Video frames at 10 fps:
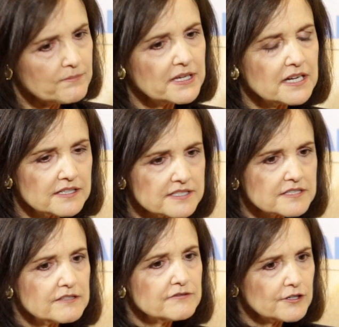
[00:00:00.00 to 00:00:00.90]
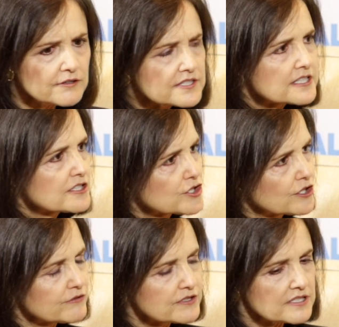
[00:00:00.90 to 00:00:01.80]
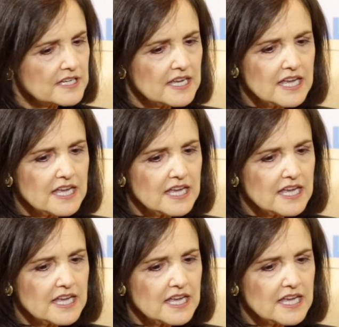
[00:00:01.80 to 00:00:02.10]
because of currency shifts.